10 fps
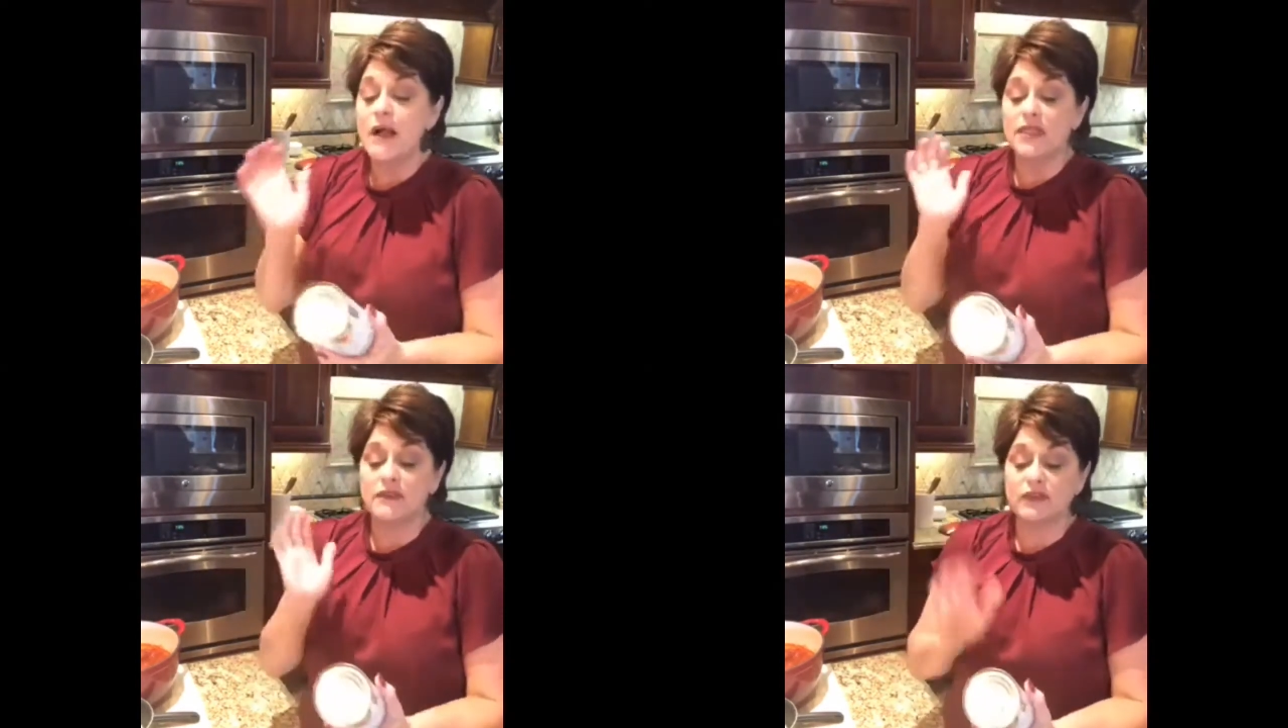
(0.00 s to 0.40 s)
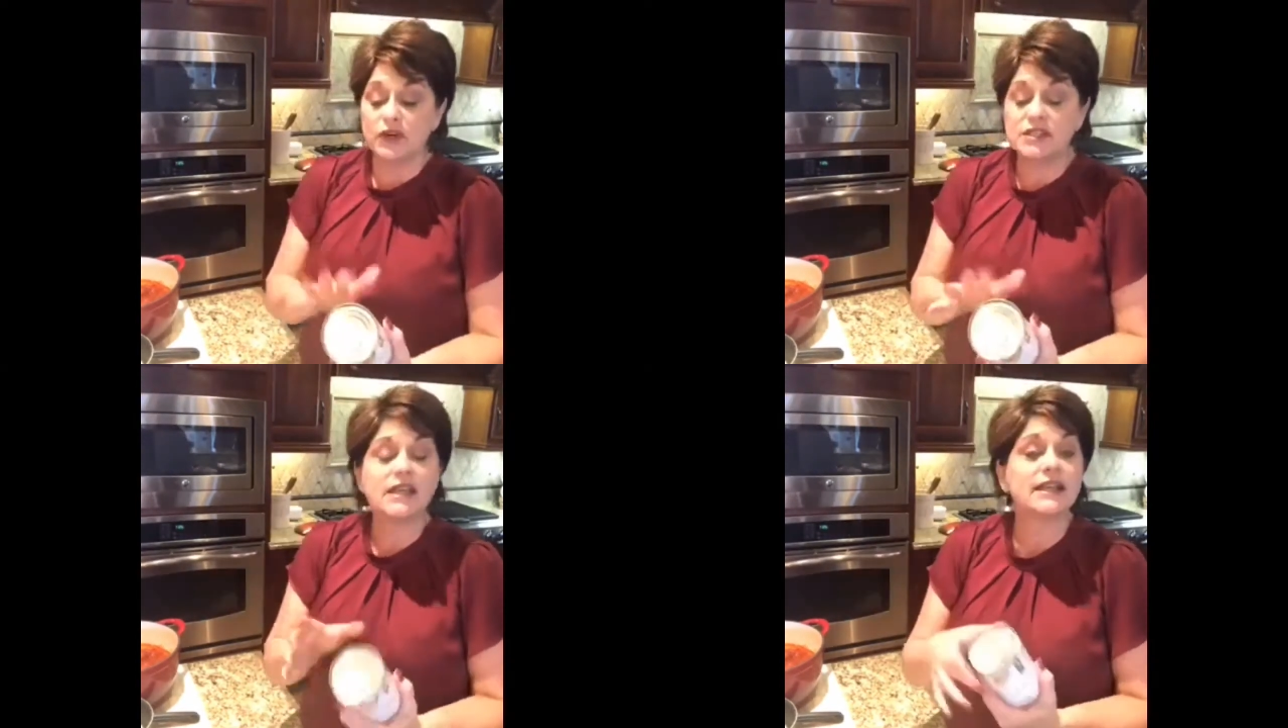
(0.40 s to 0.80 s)
The
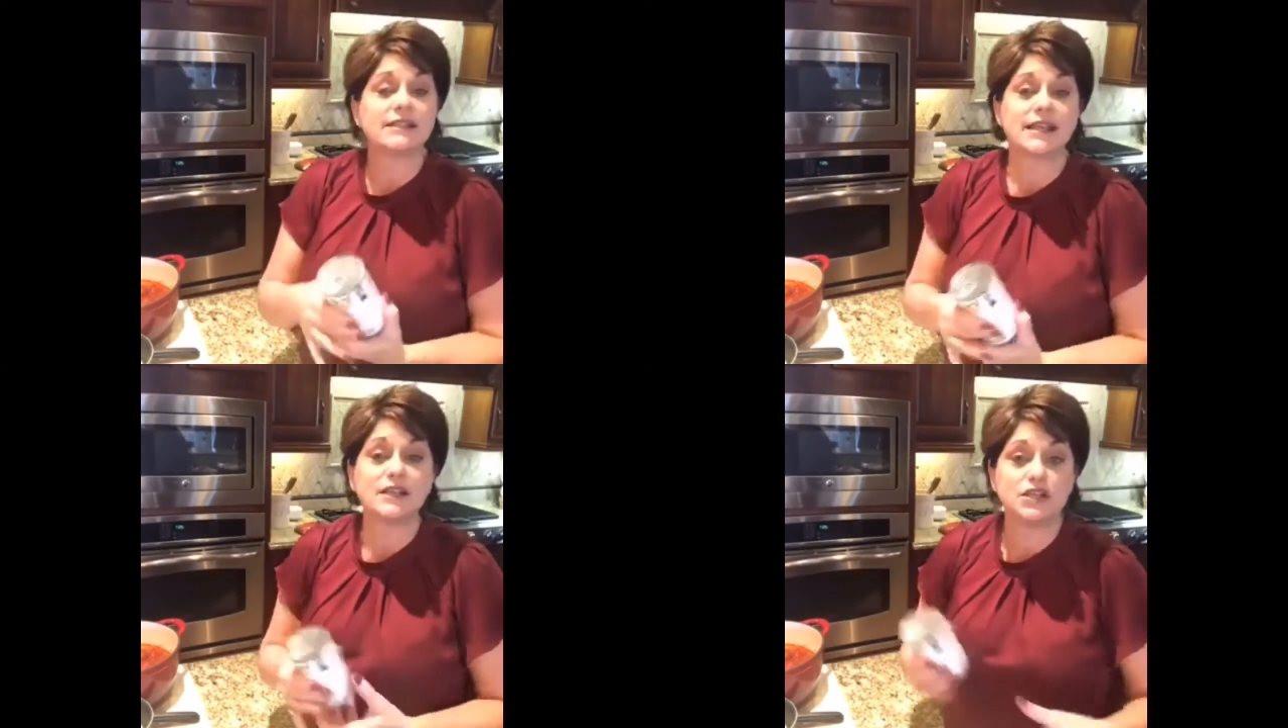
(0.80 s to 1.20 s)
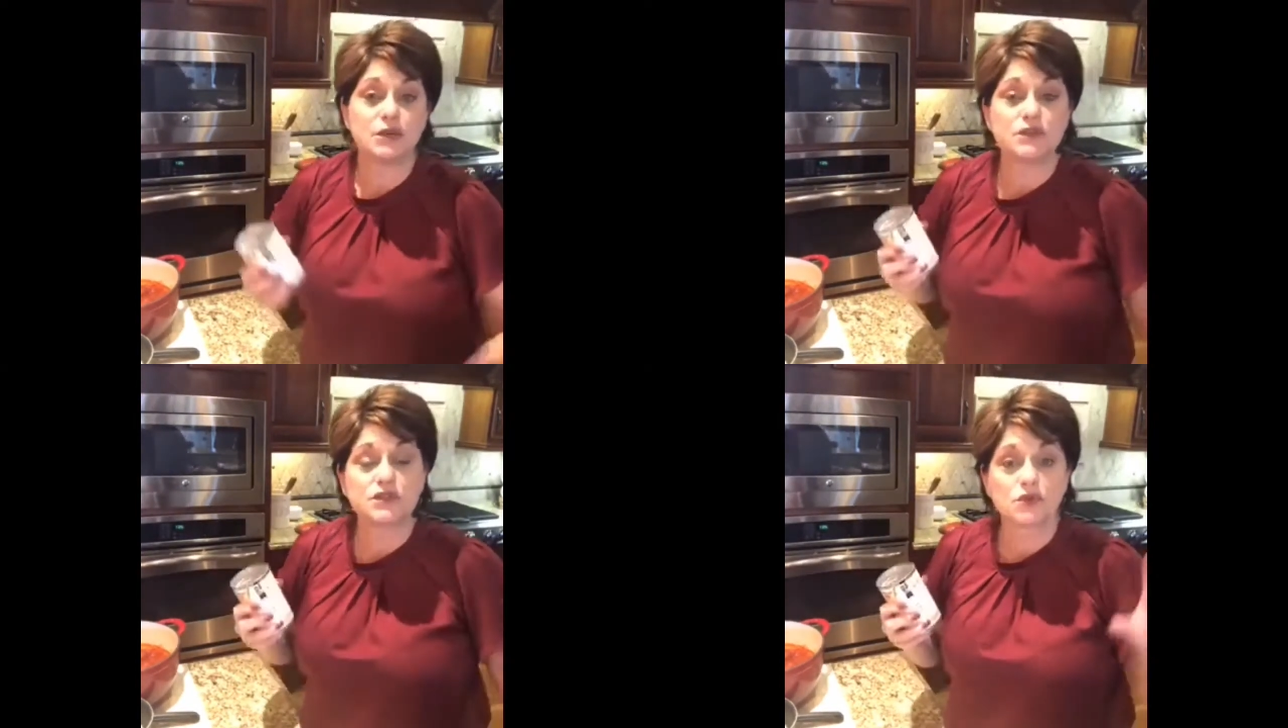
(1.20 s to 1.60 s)
first thing it said to
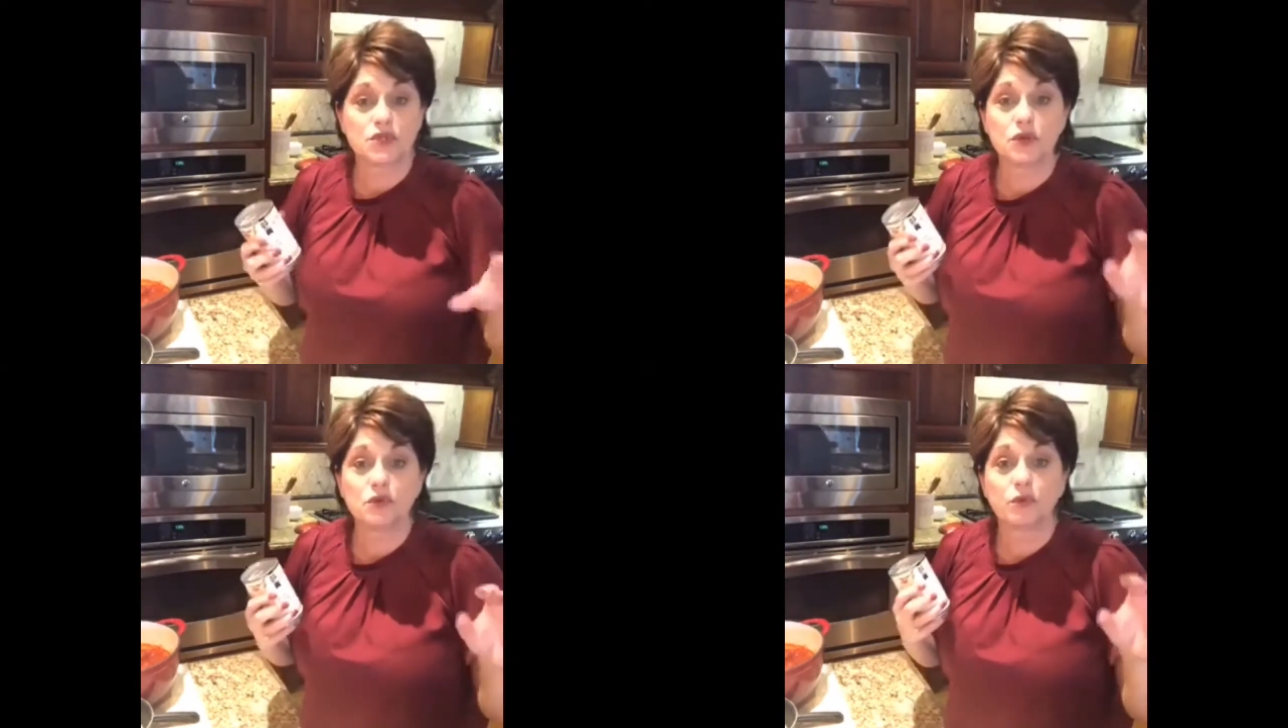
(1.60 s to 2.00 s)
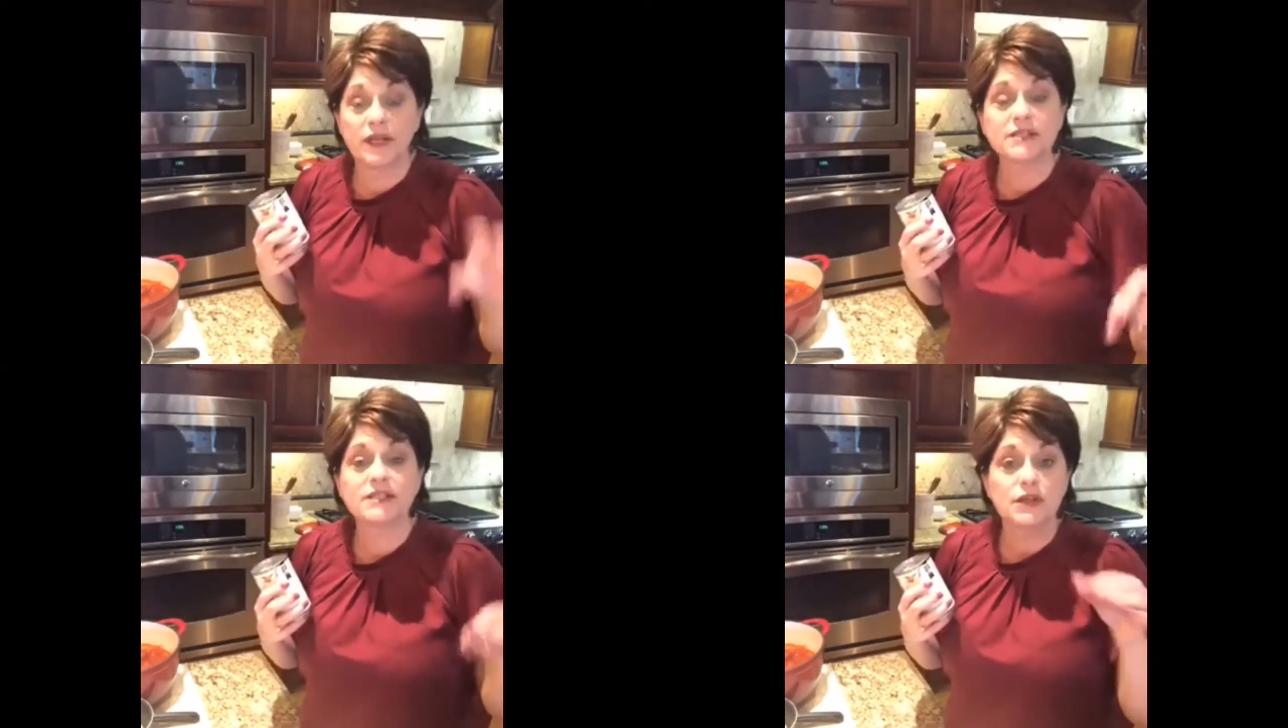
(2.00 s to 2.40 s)
do was to
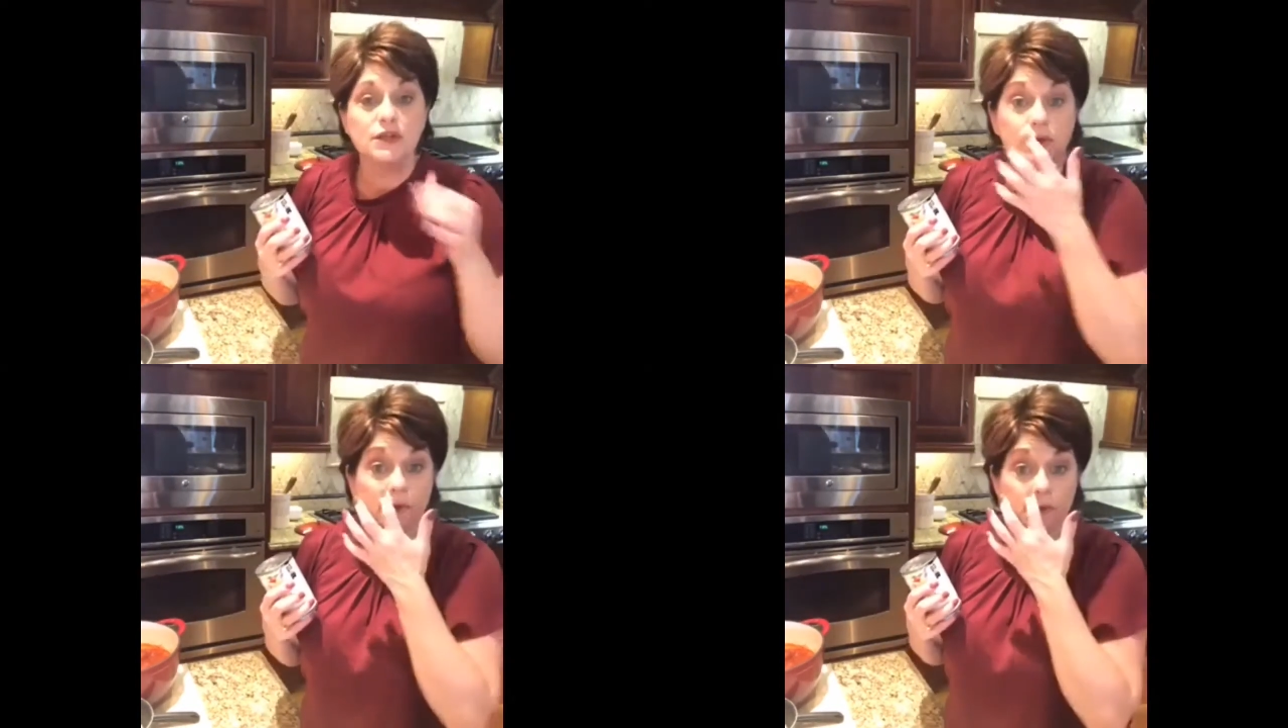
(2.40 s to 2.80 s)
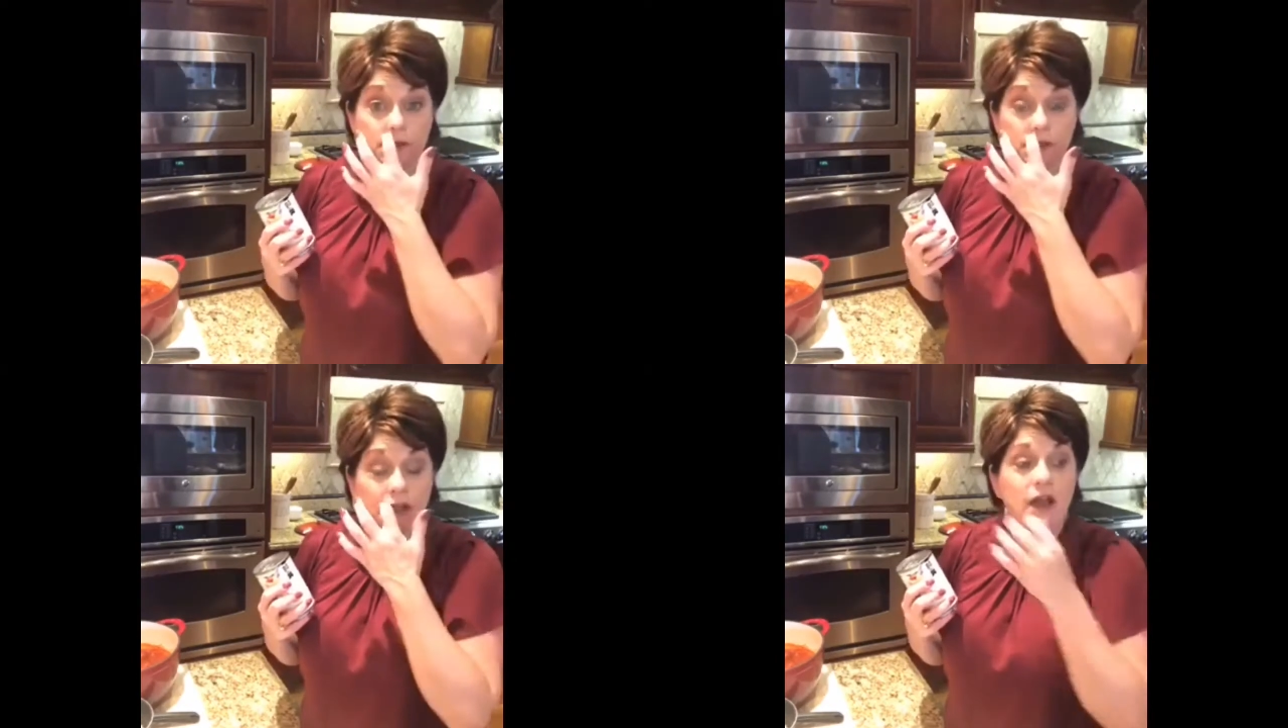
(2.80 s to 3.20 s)
rinse the noodles